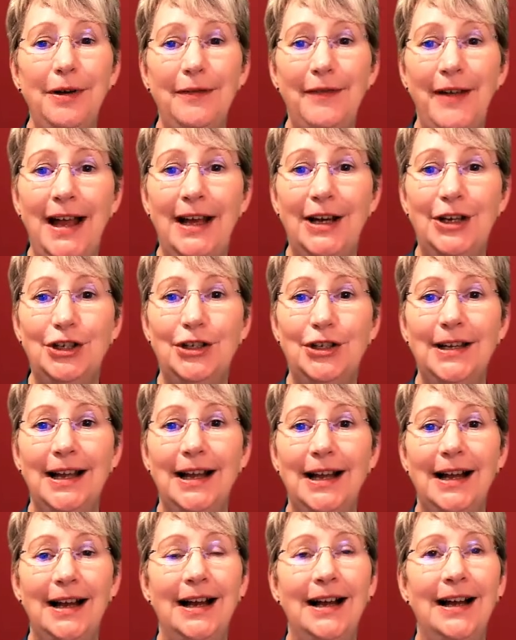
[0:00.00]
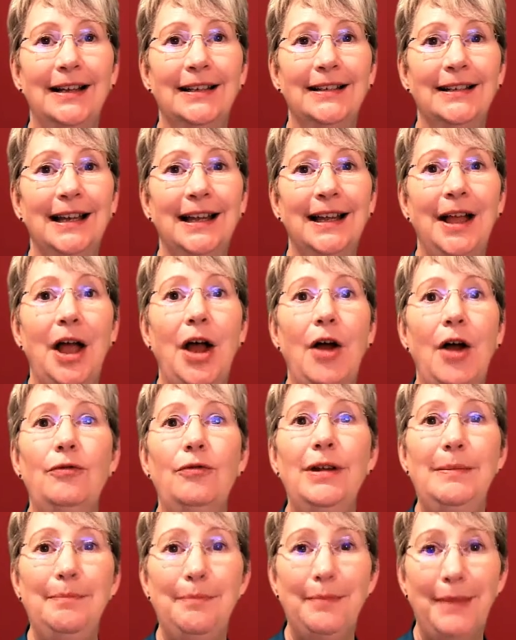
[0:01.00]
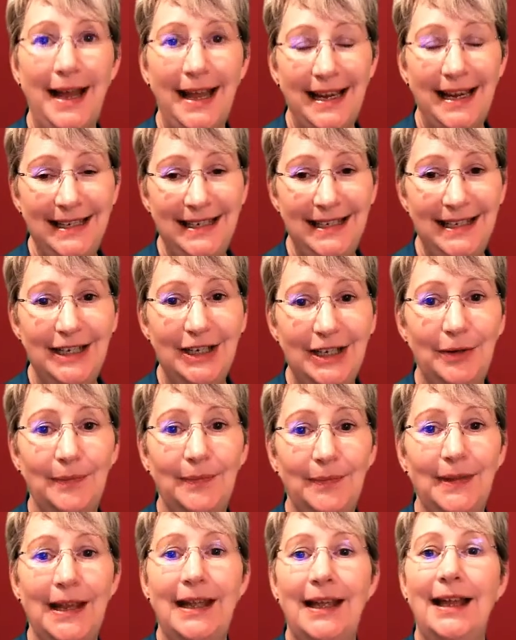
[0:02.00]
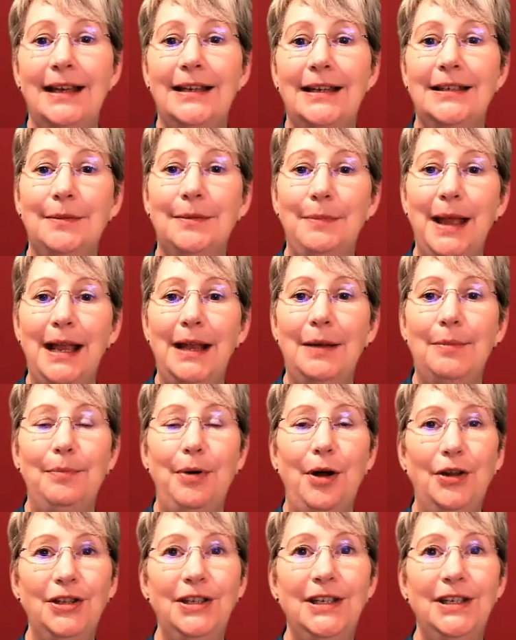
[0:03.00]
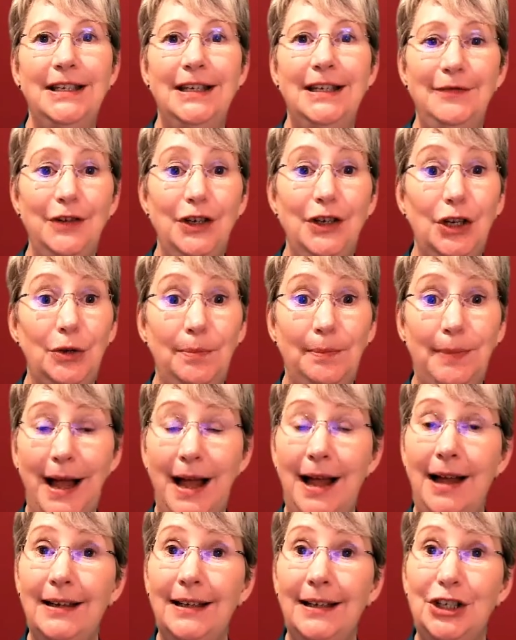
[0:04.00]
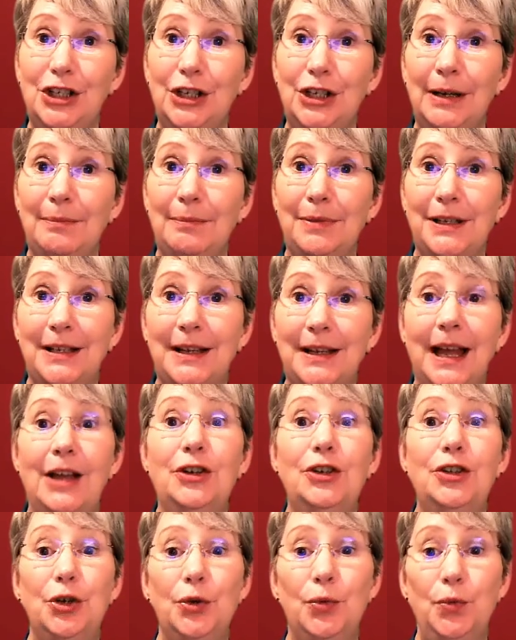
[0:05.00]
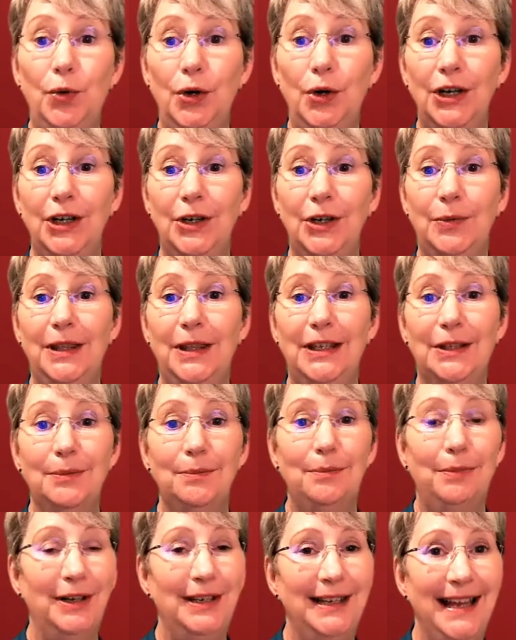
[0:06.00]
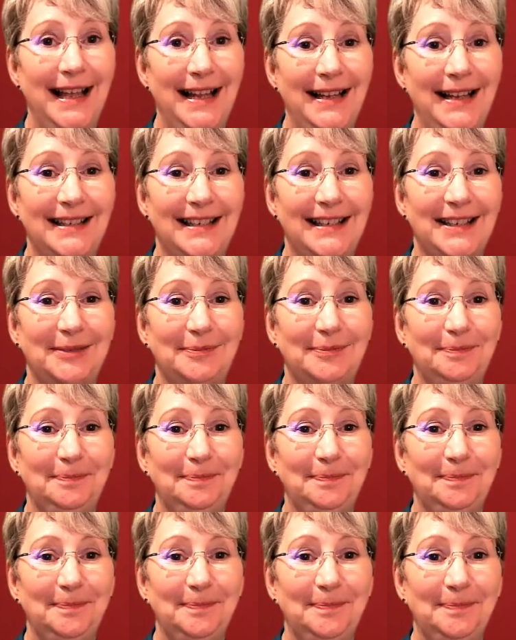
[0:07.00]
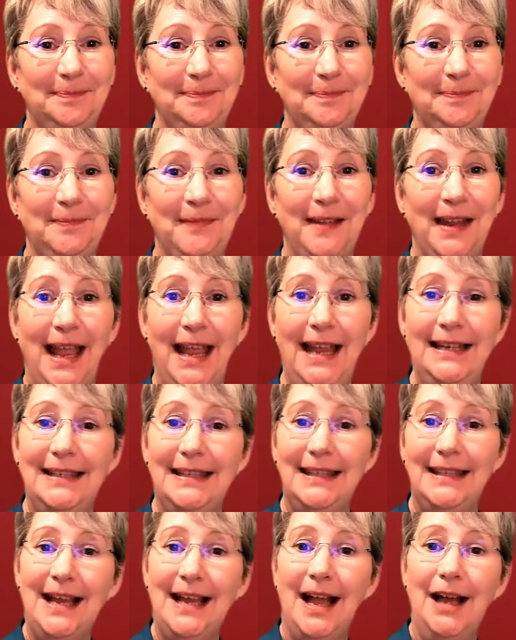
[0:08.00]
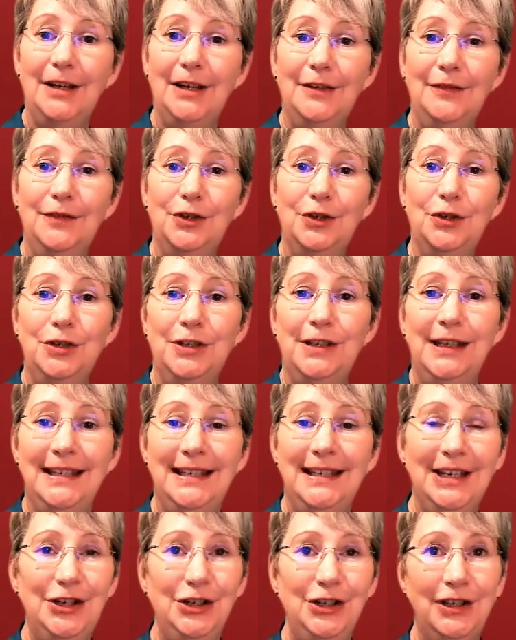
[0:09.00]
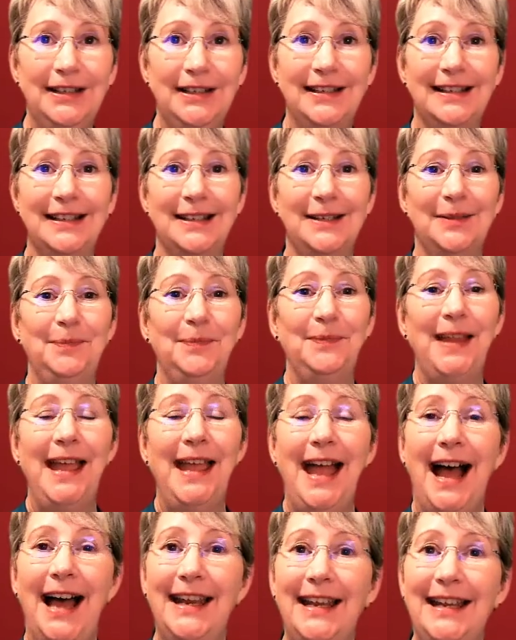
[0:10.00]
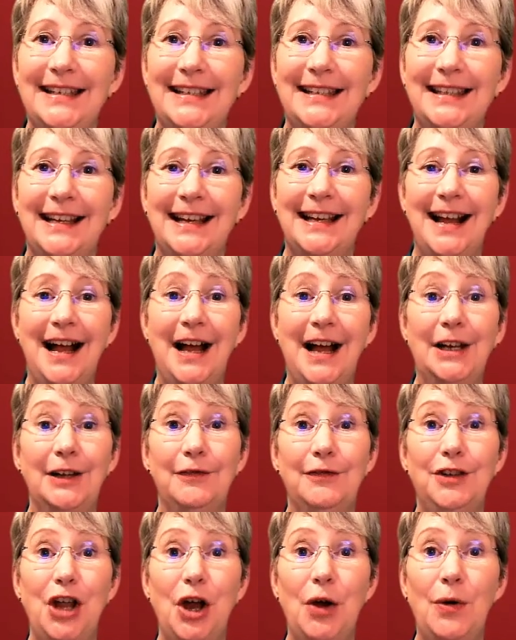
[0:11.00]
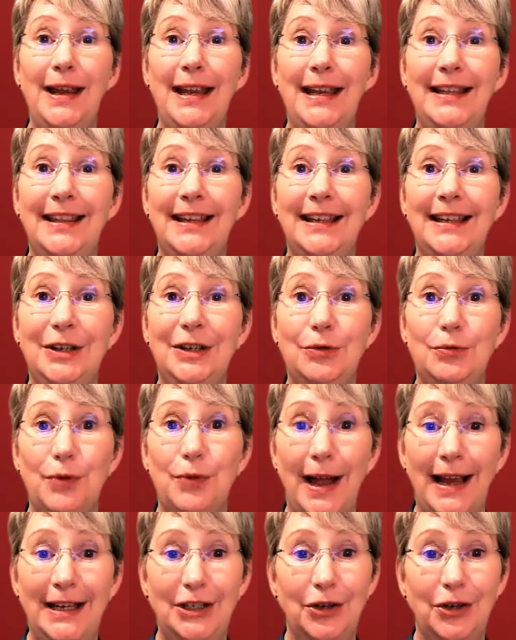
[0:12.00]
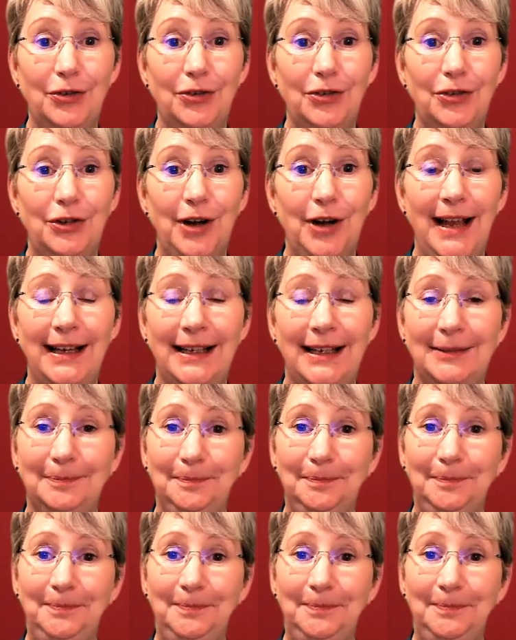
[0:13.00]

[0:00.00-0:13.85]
of Action card reminds you to make positive new partnerships to work with somebody else. It's the card of good decisions, and it's the card of knowing that you're right on track.